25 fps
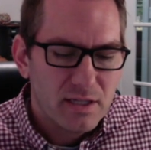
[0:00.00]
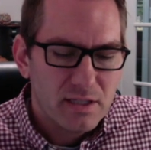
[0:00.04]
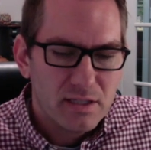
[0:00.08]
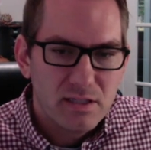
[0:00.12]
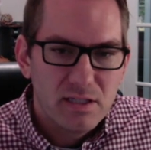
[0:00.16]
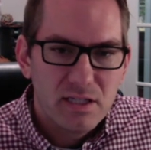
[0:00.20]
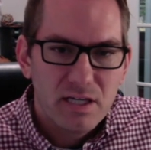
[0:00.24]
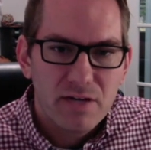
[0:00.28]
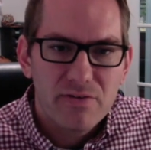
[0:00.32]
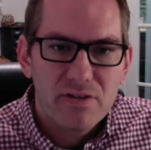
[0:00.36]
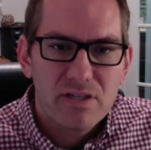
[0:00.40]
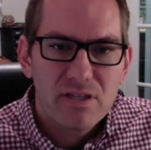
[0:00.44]

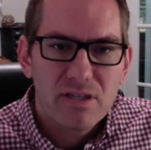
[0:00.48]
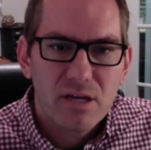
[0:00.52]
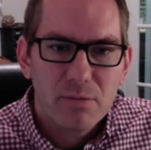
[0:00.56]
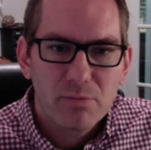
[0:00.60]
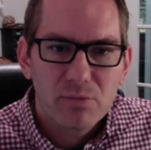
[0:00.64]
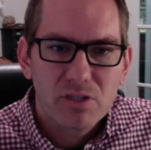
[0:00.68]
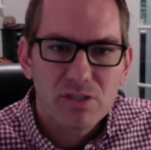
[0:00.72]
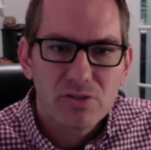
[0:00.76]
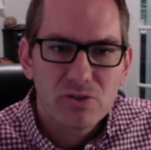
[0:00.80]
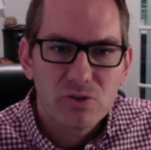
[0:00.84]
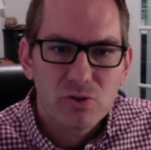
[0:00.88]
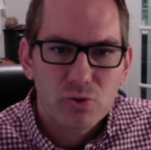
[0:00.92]
giving them
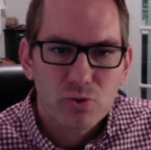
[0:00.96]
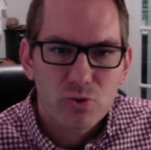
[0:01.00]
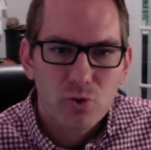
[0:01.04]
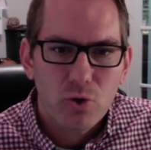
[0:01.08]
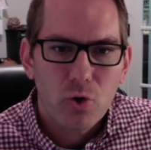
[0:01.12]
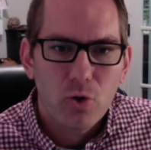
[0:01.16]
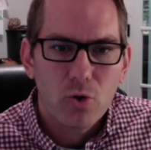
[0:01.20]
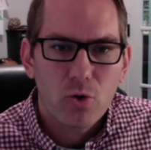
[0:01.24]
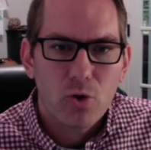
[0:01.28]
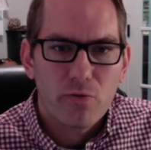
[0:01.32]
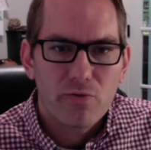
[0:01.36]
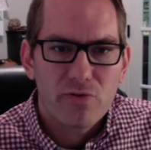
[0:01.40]

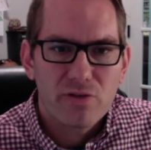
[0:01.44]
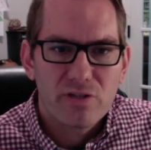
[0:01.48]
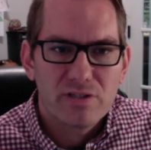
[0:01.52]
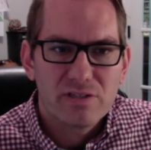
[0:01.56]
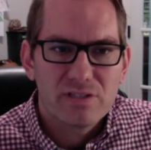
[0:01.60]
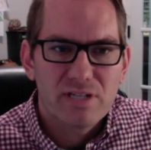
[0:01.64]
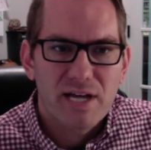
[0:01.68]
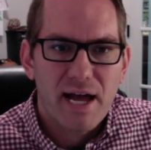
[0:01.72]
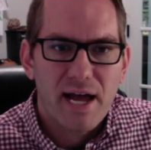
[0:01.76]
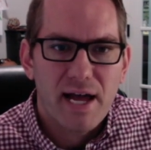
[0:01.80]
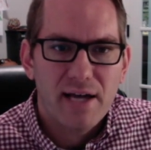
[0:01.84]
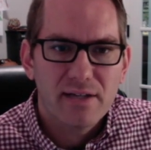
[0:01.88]
control over the
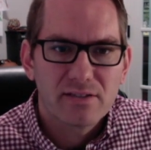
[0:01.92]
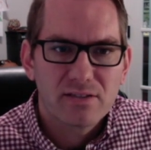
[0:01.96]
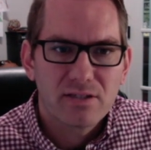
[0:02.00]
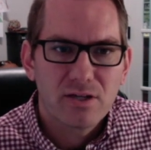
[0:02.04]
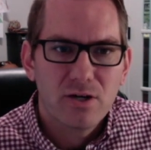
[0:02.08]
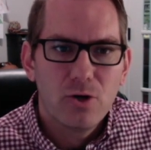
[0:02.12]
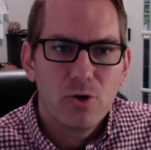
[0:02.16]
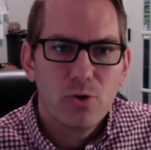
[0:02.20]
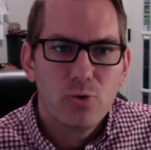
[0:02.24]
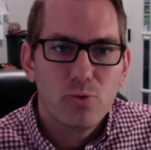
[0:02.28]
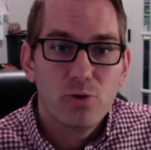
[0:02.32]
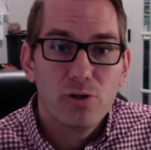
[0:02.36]
task
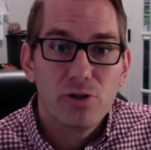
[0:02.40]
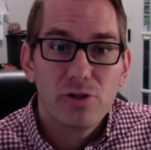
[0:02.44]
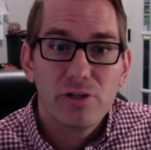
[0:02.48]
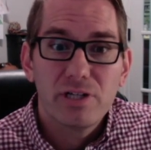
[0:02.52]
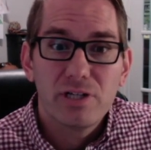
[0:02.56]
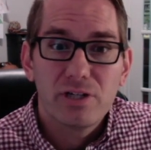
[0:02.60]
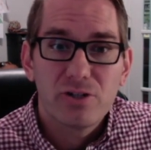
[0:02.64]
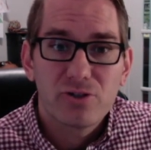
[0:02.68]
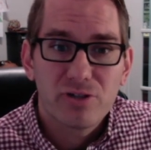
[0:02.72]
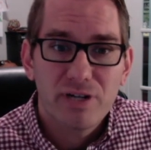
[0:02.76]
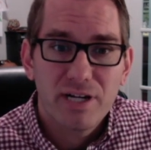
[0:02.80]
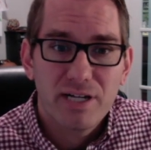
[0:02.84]

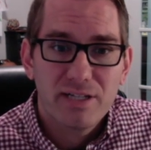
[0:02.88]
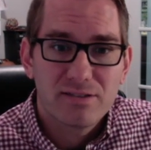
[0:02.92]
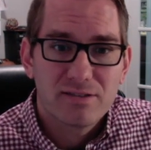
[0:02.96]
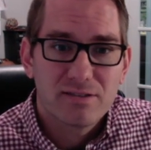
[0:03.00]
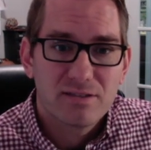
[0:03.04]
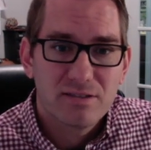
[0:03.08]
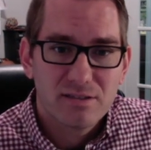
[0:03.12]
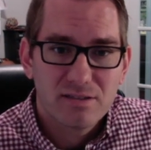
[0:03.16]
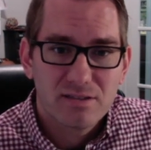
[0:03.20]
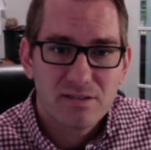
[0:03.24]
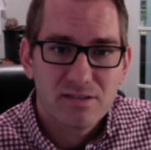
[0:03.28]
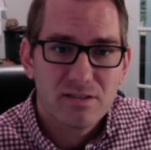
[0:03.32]
really creates
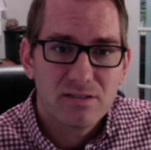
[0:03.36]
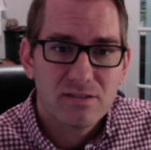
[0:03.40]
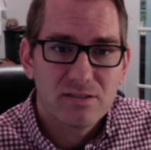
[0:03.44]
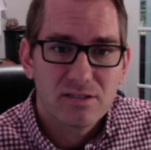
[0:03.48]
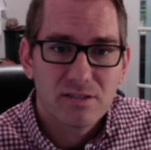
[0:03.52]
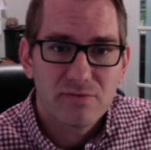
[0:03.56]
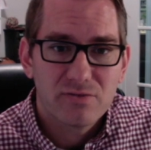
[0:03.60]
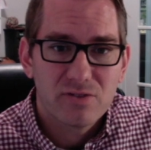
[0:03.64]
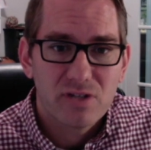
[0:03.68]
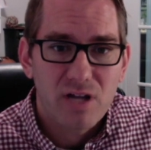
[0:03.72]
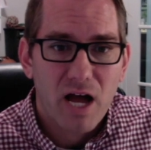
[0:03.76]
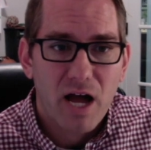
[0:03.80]
this sense
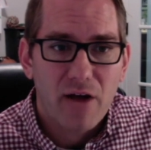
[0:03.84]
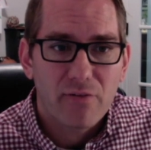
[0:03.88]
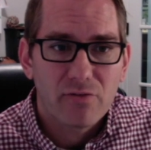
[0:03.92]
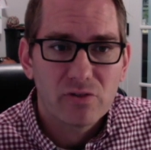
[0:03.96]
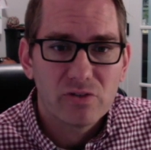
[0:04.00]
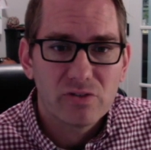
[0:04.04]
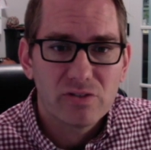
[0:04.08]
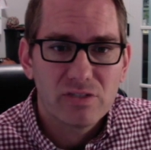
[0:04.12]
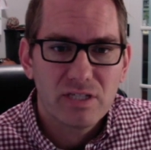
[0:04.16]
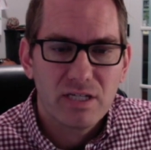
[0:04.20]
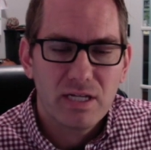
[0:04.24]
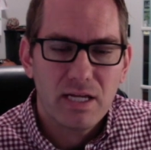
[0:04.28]
of
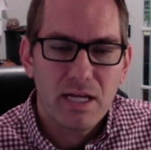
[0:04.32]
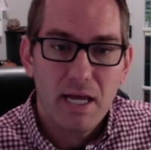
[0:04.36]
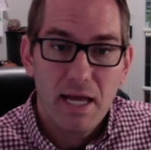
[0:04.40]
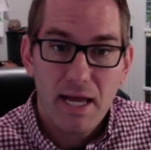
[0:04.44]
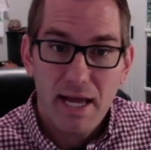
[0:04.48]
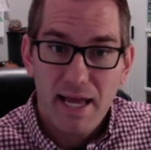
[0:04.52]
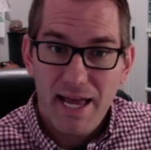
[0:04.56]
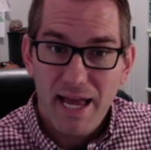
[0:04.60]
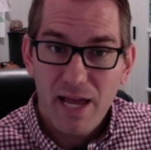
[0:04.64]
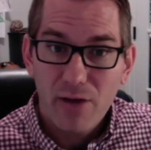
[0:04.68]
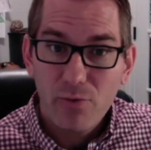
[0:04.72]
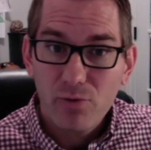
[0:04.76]
novelty
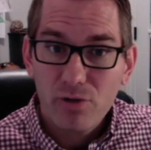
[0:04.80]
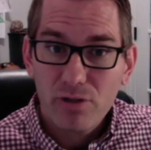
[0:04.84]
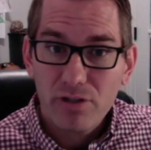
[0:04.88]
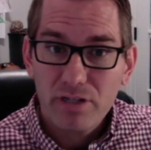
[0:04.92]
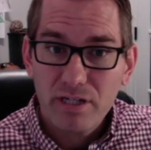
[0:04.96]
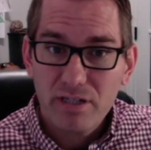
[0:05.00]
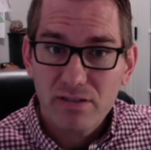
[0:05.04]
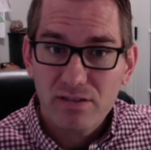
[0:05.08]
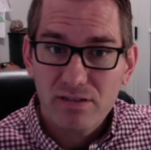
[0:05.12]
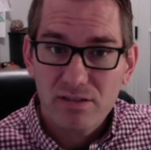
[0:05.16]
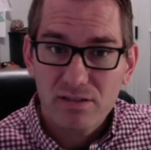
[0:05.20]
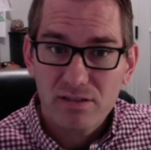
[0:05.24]
and
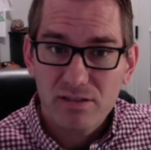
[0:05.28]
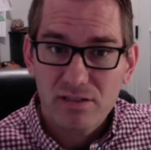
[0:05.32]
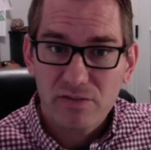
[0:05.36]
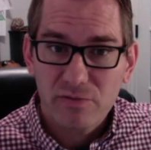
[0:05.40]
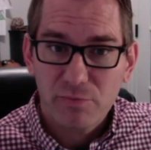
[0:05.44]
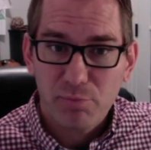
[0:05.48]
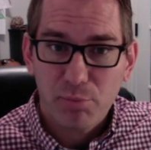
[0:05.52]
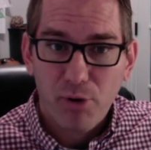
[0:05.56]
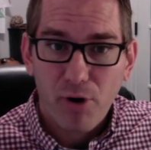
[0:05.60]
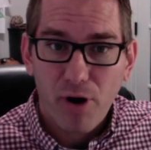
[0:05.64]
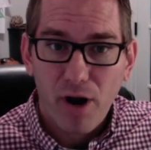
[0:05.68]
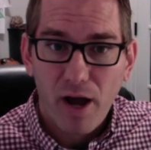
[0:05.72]
really a sense
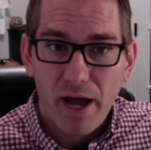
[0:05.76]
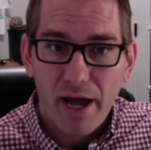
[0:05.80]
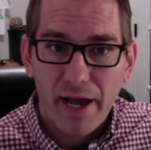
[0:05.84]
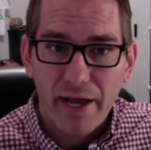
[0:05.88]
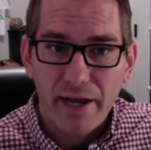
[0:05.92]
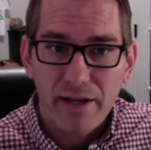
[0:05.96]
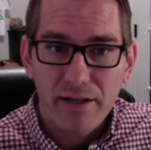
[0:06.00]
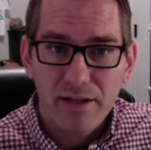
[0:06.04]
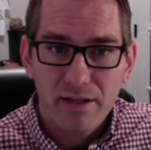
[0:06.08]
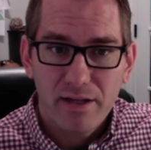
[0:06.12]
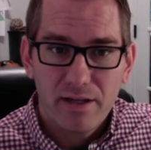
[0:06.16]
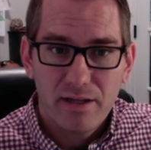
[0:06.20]
of
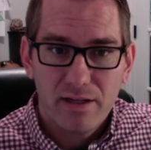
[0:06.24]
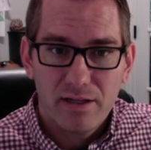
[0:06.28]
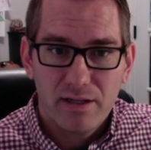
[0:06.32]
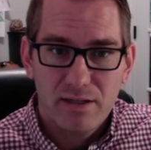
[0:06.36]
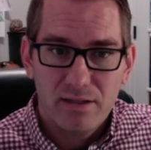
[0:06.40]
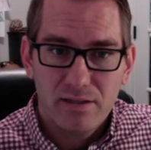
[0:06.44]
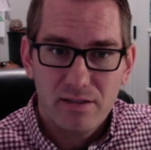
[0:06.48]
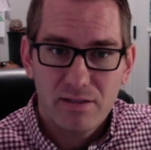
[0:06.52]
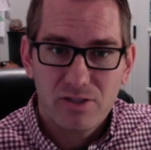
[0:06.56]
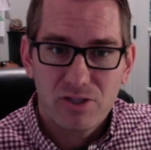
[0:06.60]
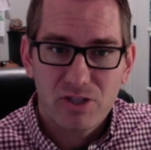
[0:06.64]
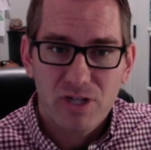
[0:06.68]
pride
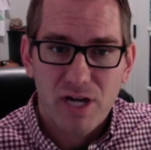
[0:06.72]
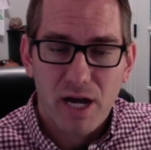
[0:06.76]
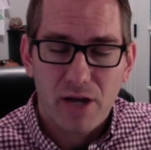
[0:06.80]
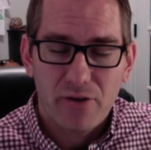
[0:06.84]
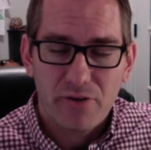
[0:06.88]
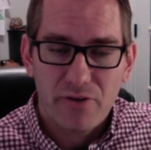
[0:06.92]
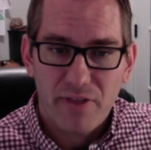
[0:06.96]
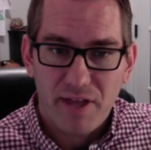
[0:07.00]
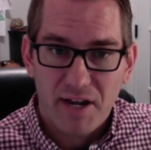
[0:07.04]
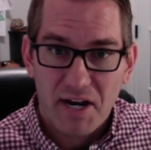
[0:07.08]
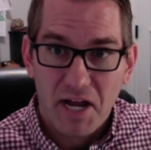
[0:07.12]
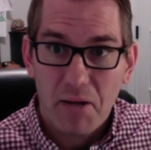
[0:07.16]
in the child,
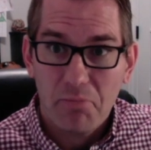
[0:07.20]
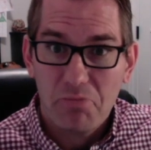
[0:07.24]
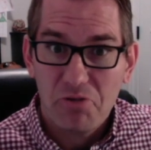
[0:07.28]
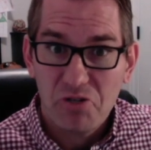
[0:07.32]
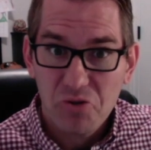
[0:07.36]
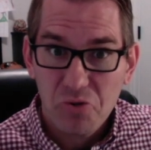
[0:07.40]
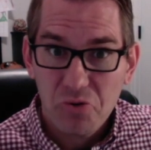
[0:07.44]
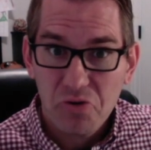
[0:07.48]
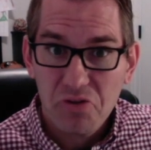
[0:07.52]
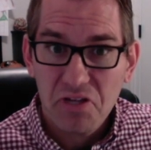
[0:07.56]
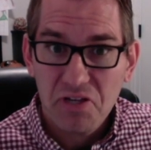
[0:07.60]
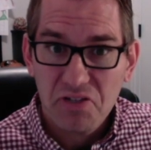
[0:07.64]
and that I'm
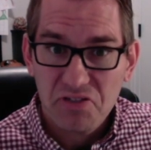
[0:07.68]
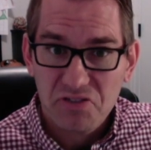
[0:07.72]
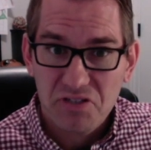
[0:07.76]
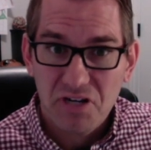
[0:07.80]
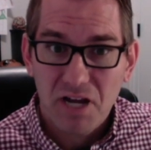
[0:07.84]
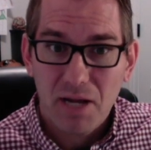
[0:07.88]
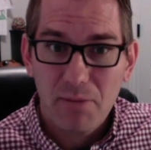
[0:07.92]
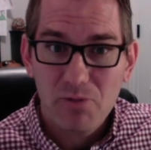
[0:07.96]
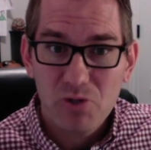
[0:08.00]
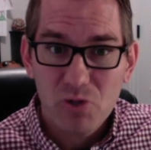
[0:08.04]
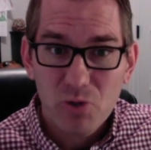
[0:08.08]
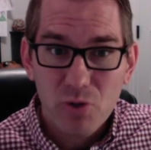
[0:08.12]
doing this and
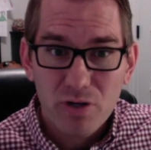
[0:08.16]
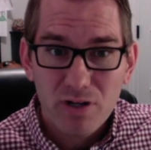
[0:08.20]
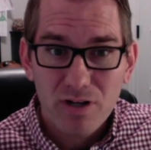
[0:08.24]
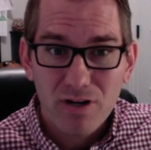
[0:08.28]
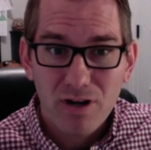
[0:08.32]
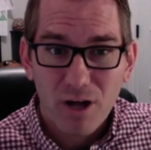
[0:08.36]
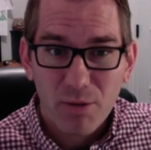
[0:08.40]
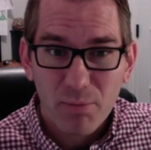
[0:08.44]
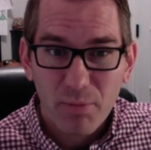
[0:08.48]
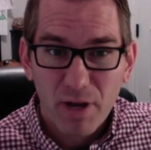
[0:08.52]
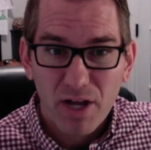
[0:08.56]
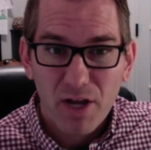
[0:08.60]
I'm doing it
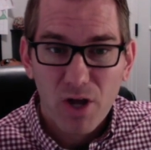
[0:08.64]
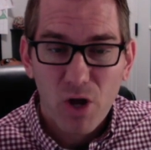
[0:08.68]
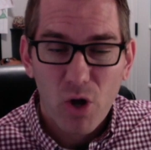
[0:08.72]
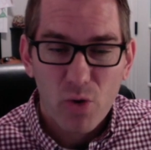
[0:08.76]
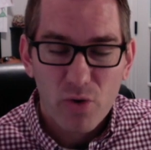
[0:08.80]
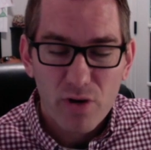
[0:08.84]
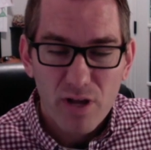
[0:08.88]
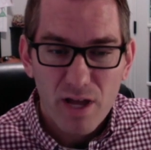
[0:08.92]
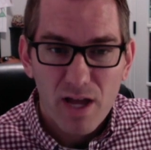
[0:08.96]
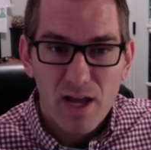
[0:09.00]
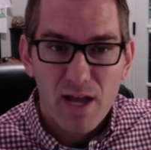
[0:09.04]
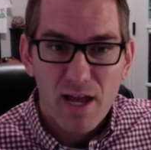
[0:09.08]
on my
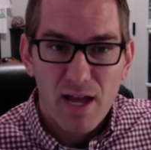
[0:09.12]
own